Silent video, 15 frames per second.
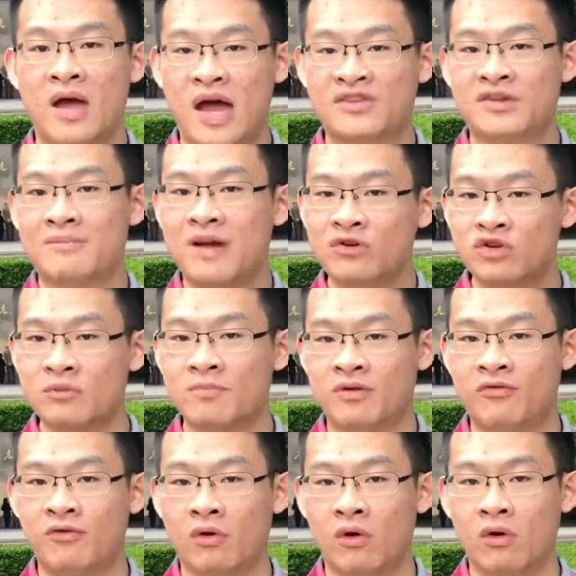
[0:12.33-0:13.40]
As I mentioned
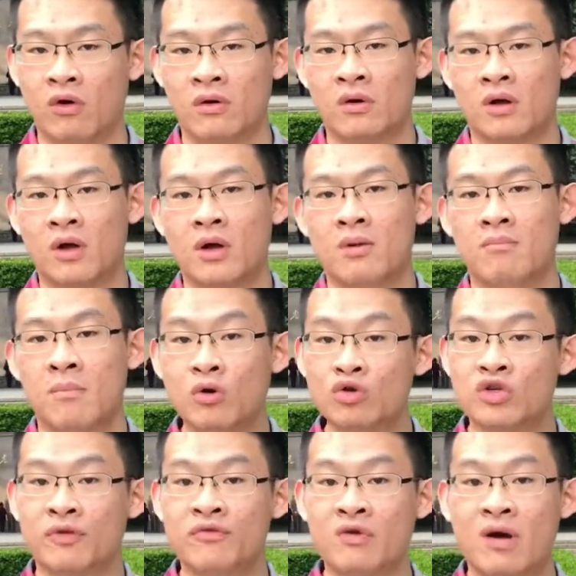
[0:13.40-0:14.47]
before,
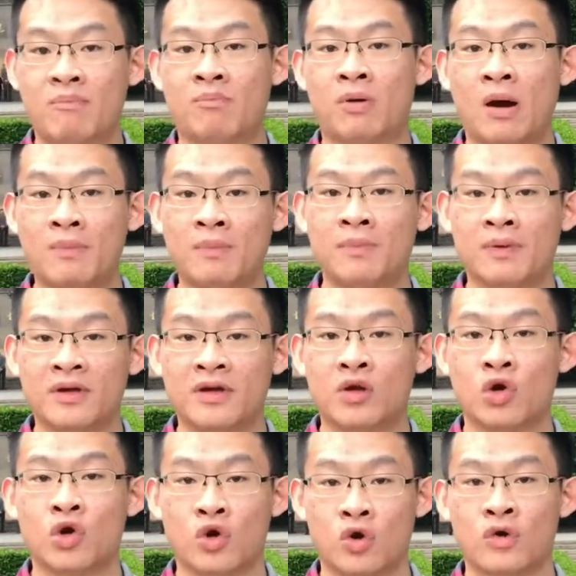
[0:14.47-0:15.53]
most of you have probably
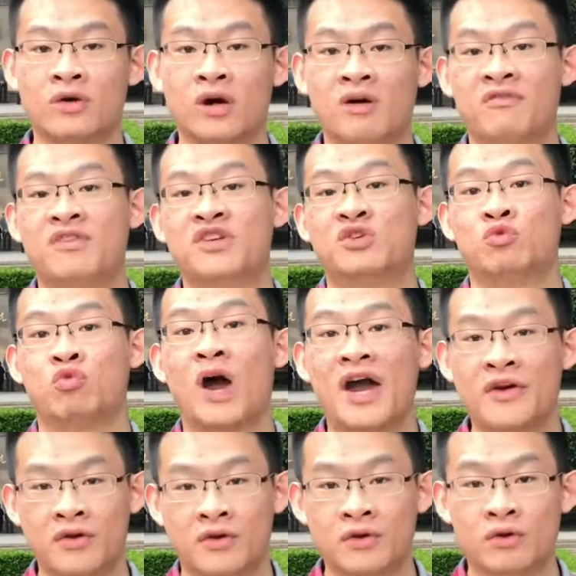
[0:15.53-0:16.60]
heard of this
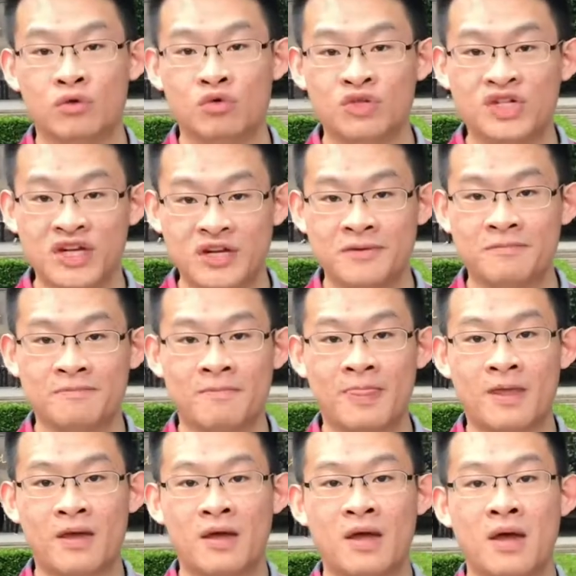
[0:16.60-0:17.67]
writer, Lu Xun.
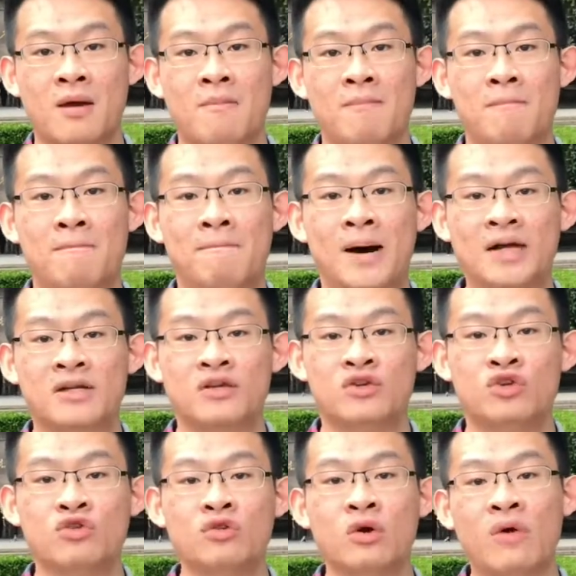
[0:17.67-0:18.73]
But
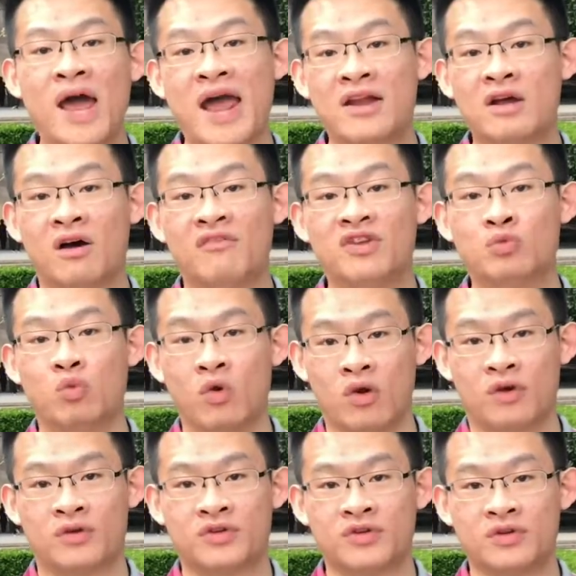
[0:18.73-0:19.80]
do you know any of his
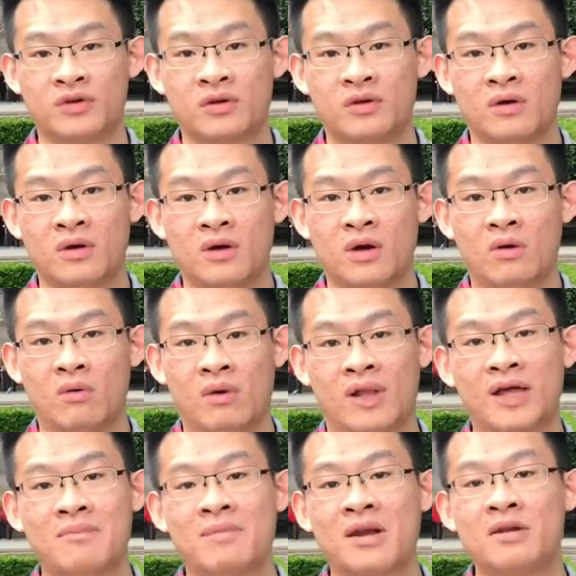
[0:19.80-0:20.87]
works? Well,
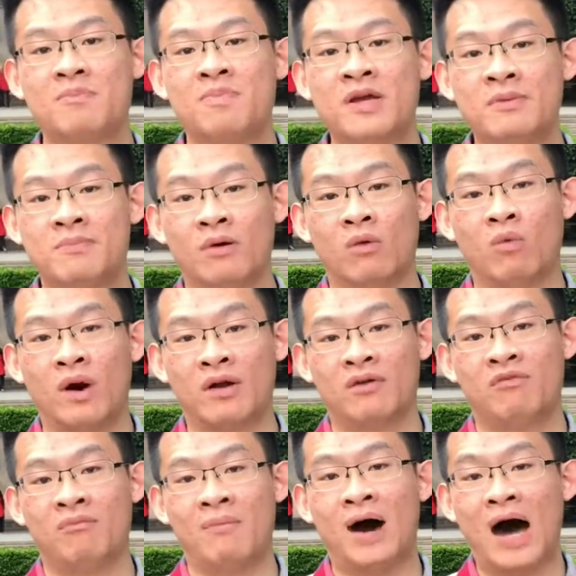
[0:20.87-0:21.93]
like many people, one
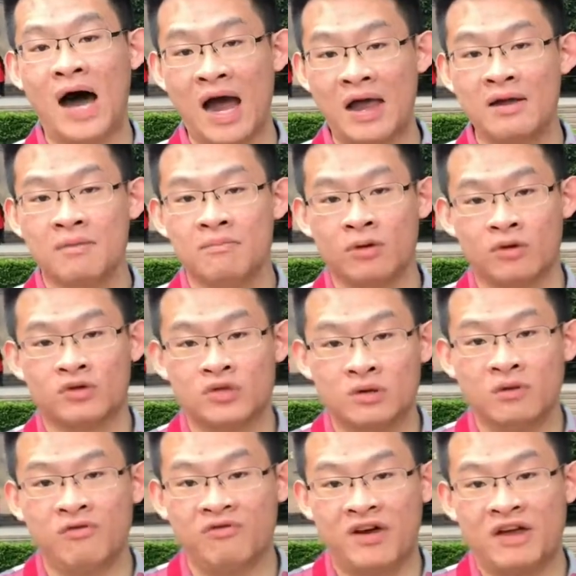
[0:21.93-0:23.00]
of my
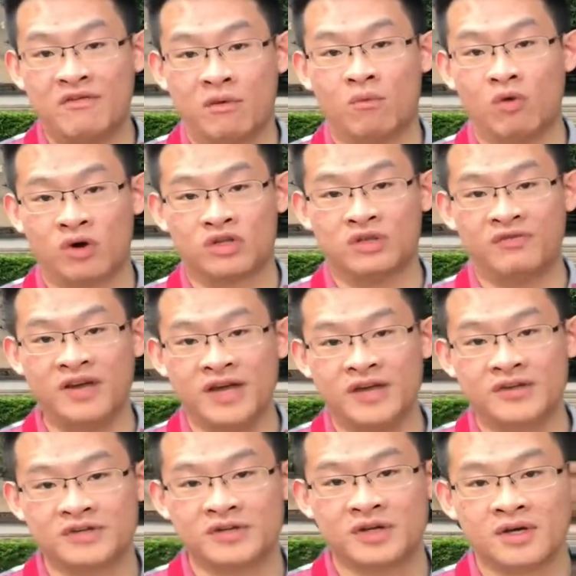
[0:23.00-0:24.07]
personal favorite works of
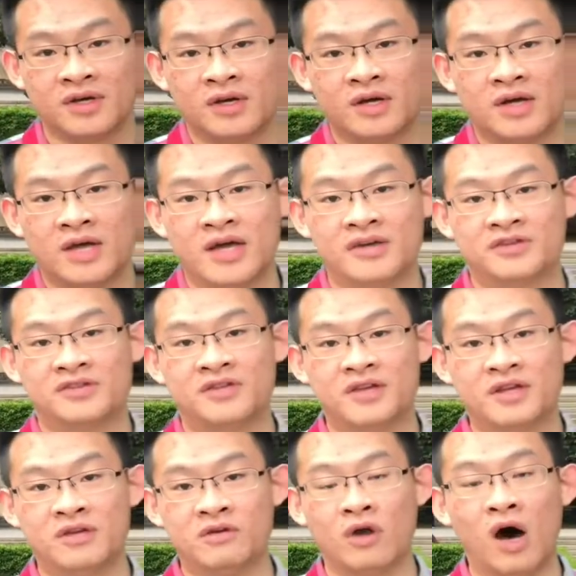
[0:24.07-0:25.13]
his is
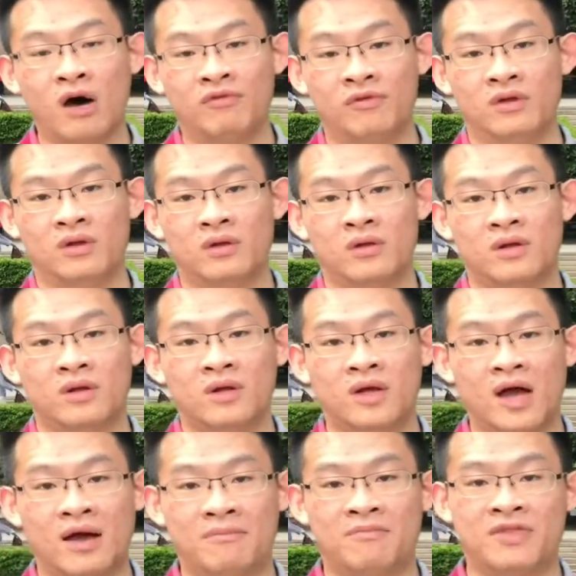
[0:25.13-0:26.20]
the novel,
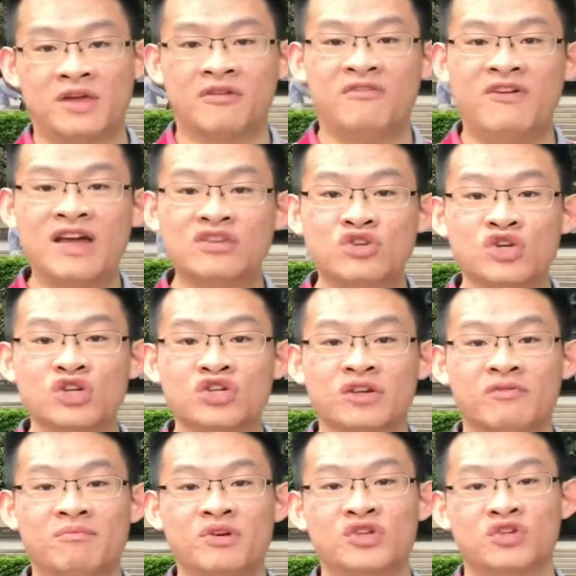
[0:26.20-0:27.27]
uh, The Adventures
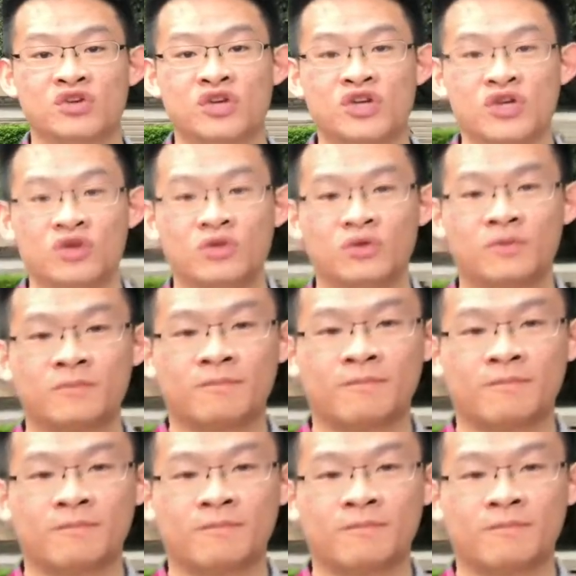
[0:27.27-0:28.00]
of Mr. Q.